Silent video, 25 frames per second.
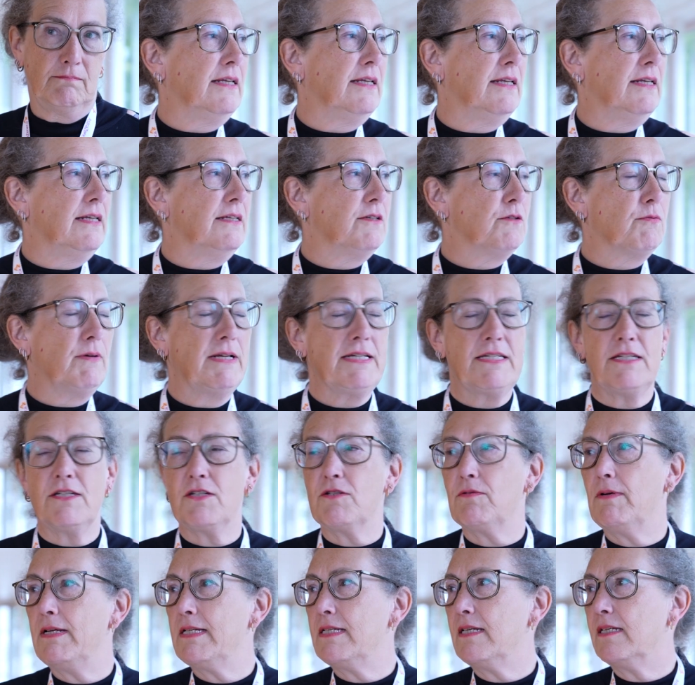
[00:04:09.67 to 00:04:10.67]
In
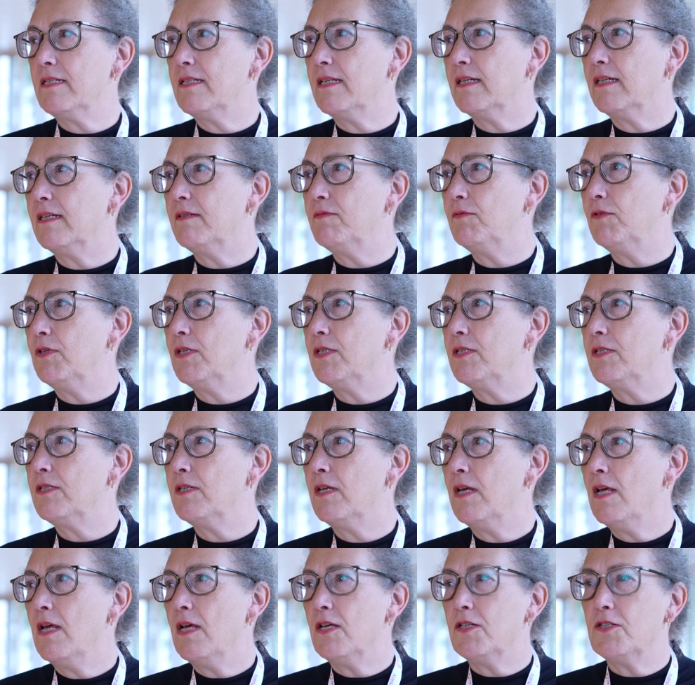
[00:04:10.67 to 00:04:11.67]
2020, I think it
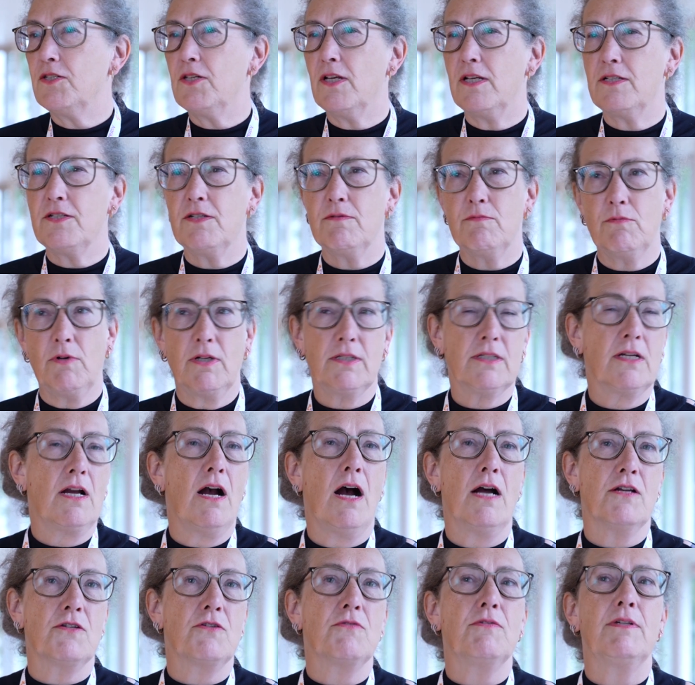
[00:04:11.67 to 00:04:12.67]
was 31
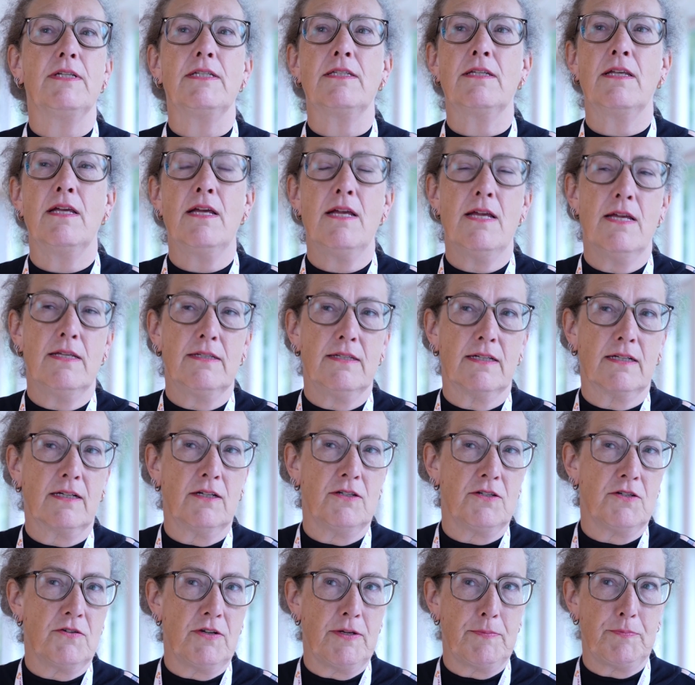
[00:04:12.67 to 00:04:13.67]
countries that
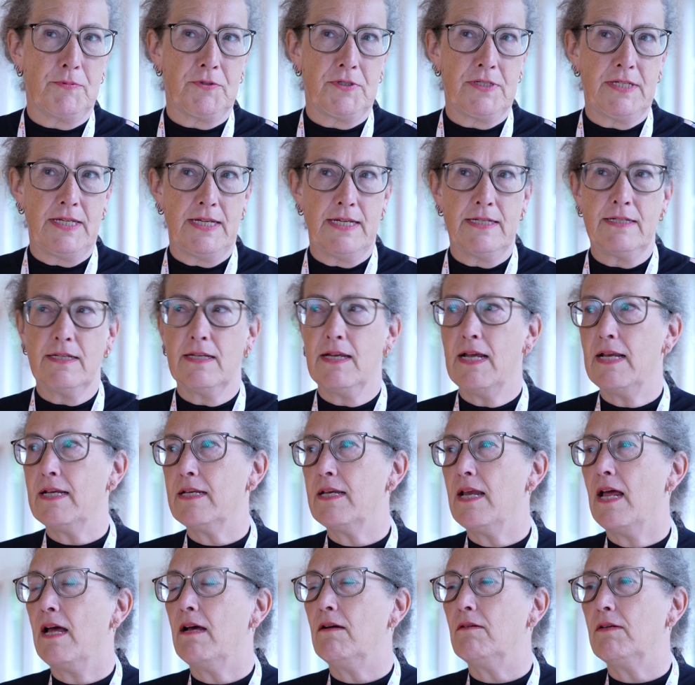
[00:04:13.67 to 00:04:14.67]
contributed,
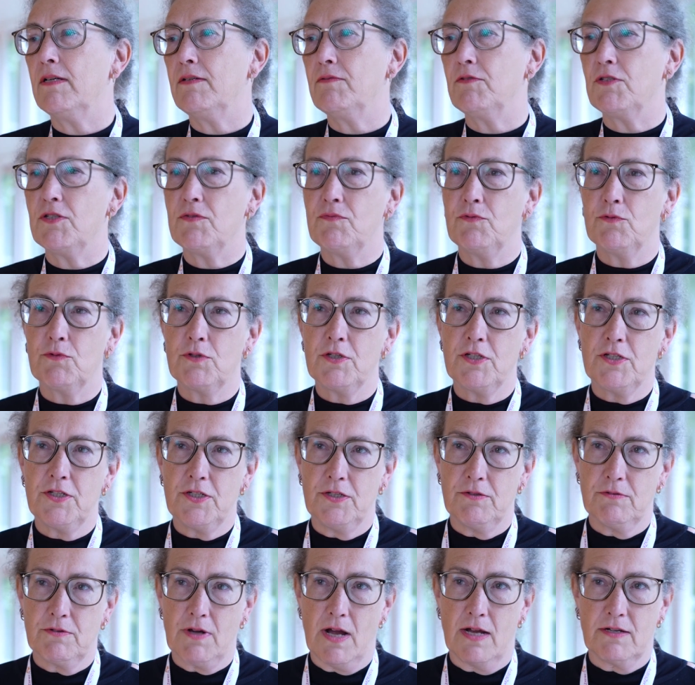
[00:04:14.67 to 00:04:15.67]
and now it was
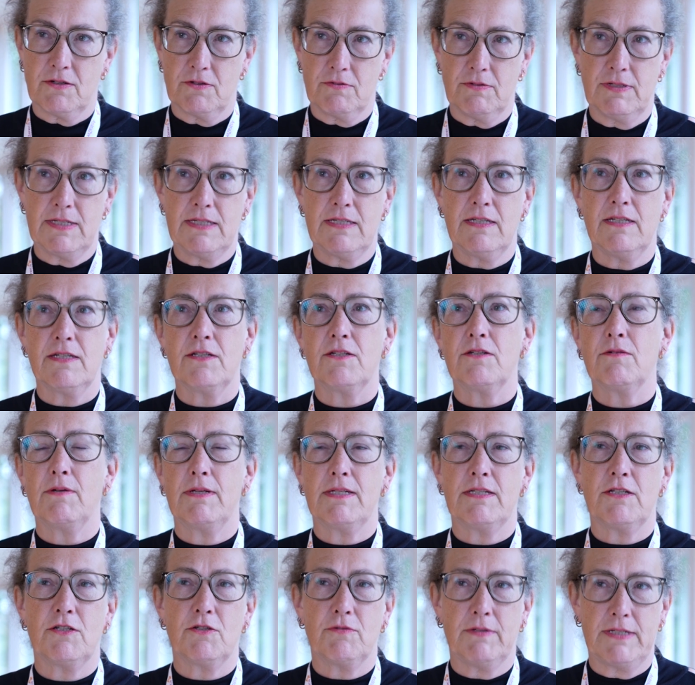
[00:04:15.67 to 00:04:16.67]
42 countries in
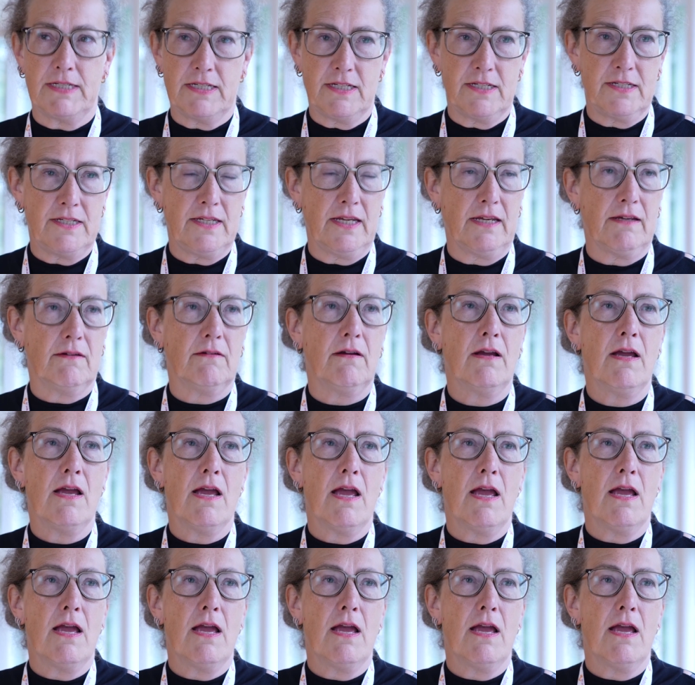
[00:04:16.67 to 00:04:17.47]
2022.